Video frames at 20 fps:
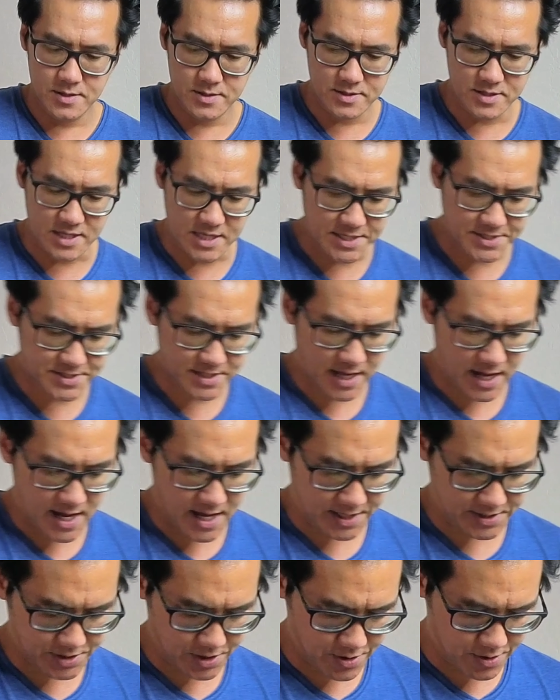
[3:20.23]
these
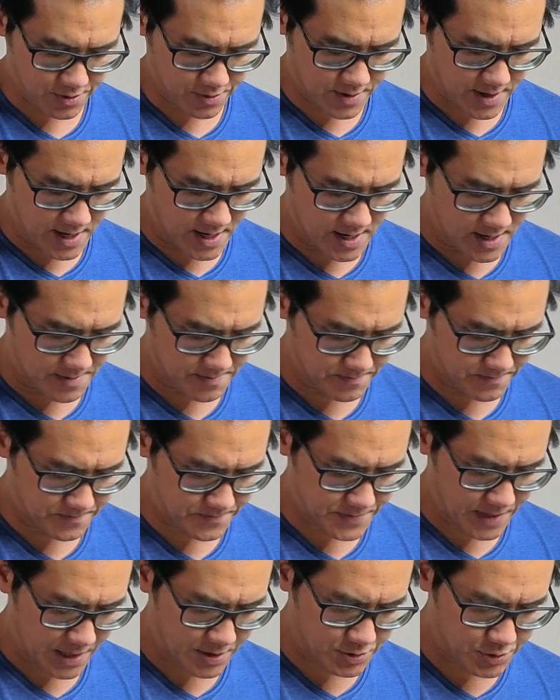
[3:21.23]
guys here.
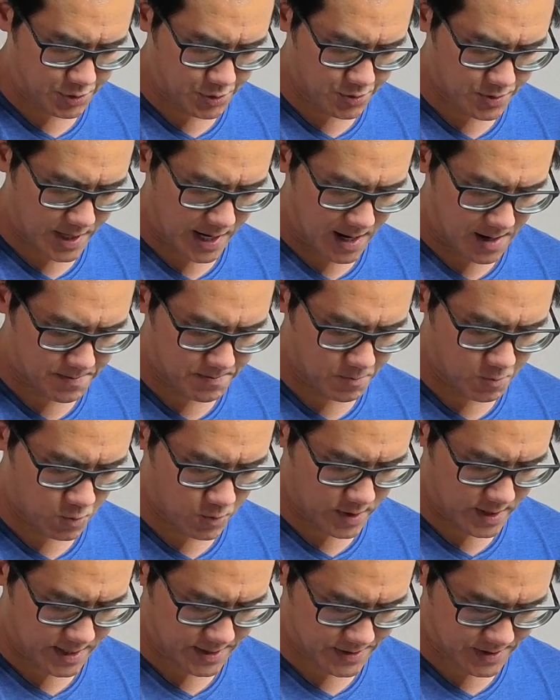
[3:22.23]
They do come
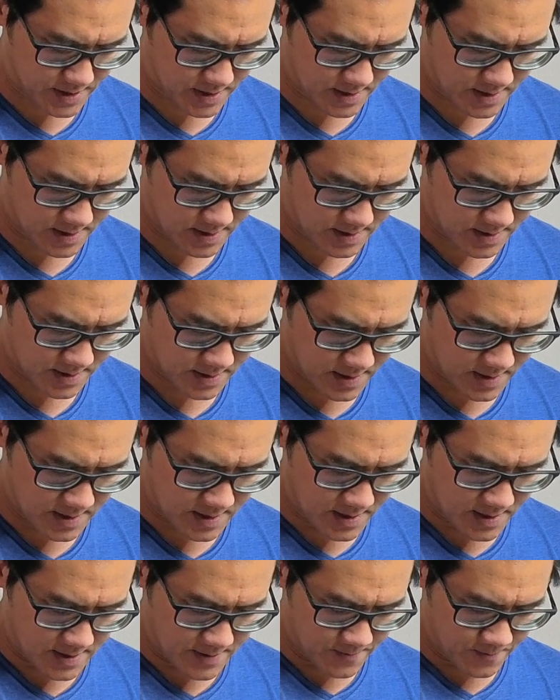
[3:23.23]
with,
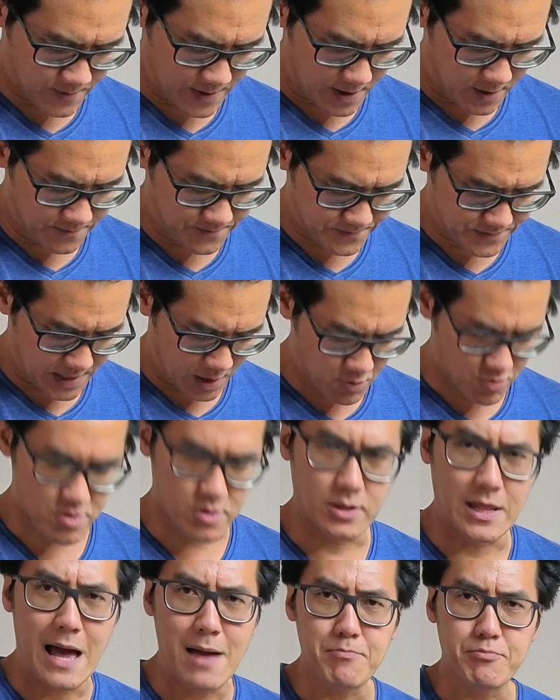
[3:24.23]
well, they were a
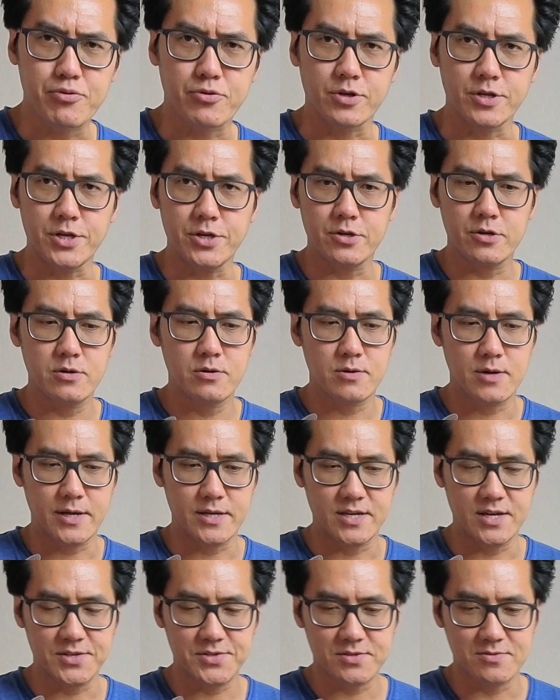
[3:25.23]
lot prettier, I
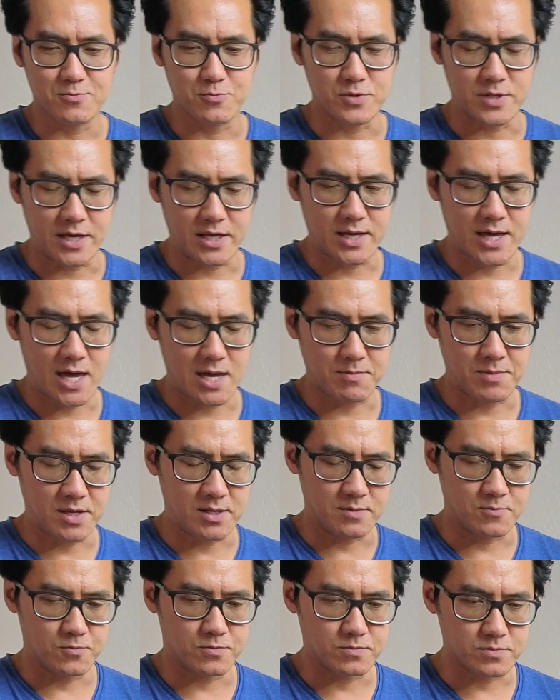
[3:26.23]
guess, when they came
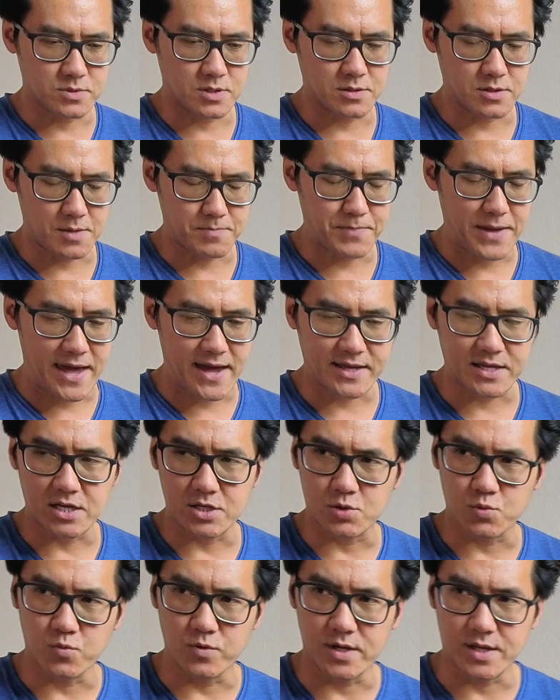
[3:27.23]
in the
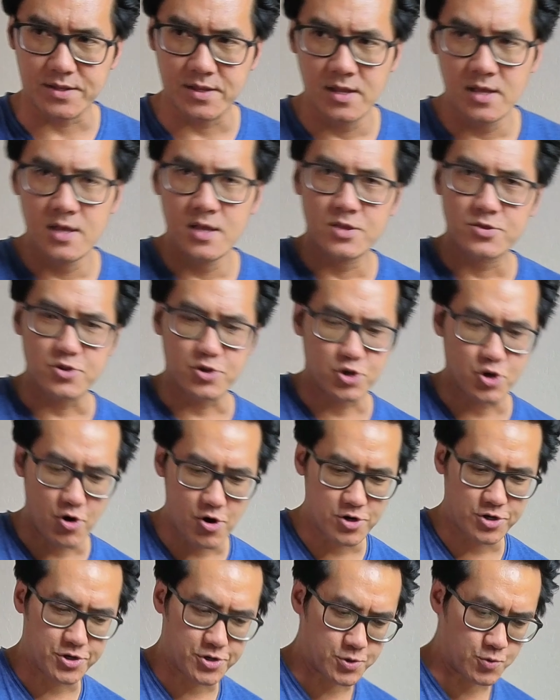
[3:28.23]
package with the
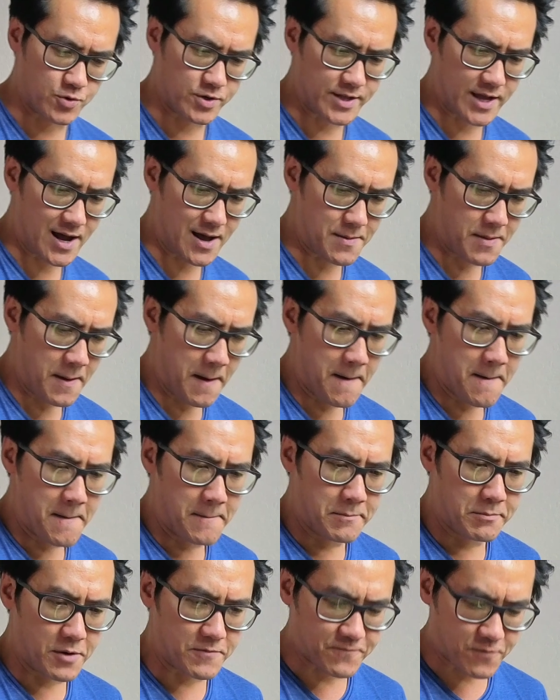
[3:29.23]
chargers and whatnot.
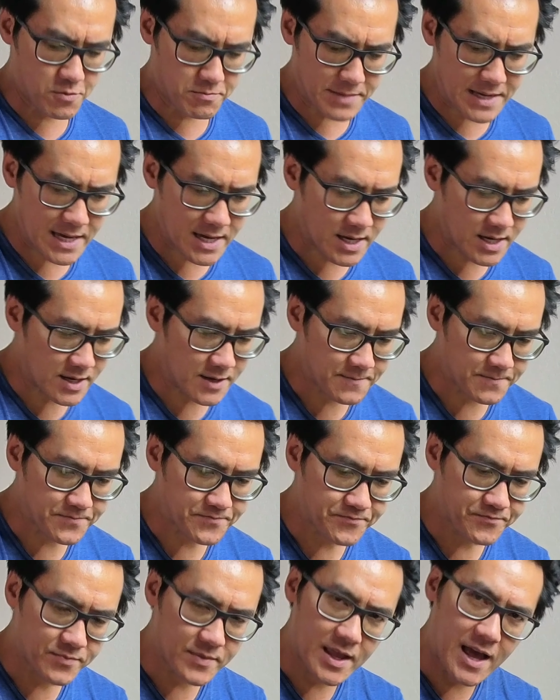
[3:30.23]
But for me,
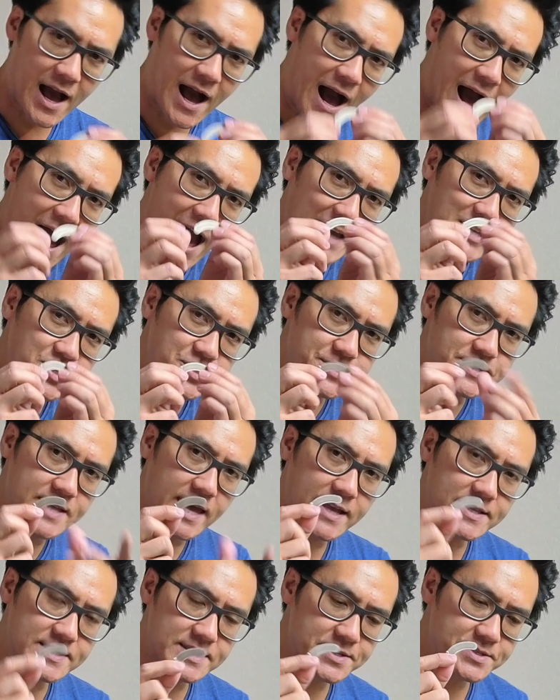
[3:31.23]
I just
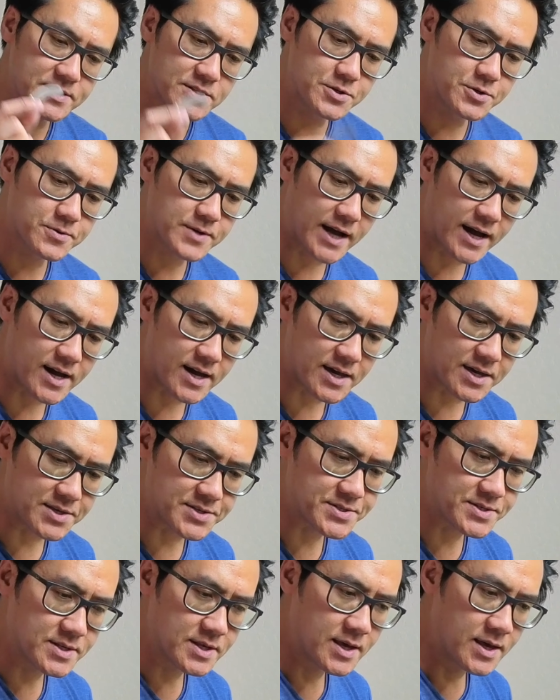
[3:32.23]
take these little
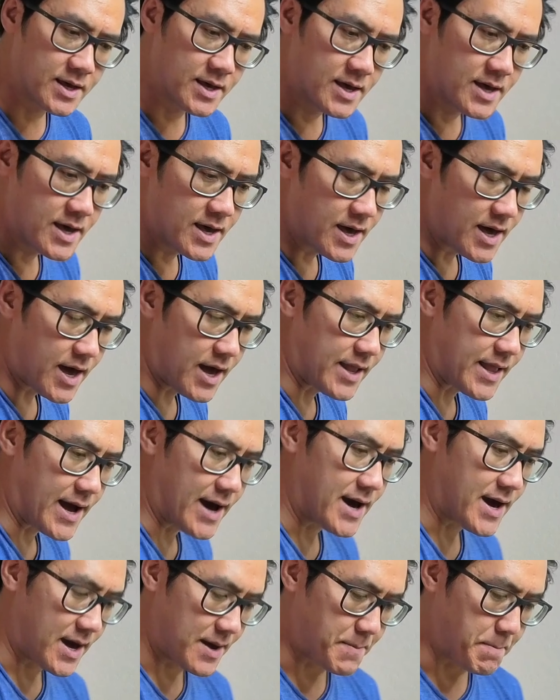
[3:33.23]
guys and
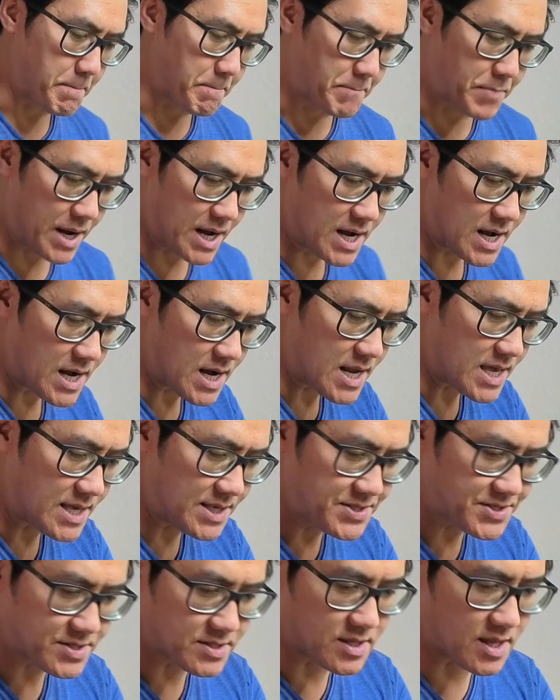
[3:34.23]
I
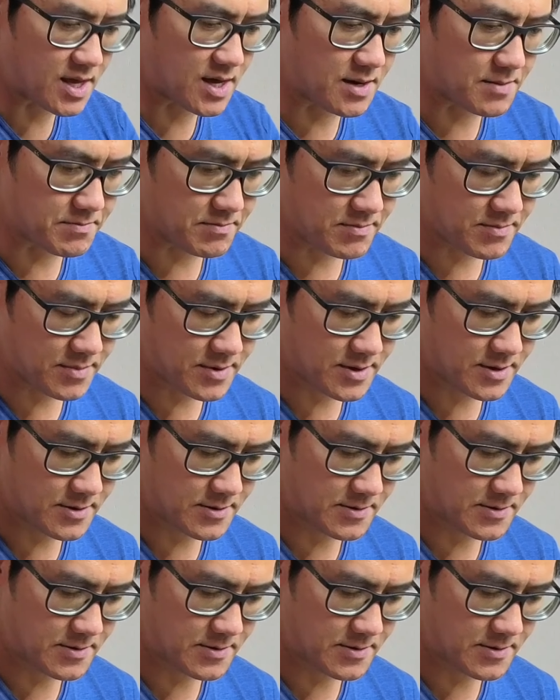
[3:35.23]
place them.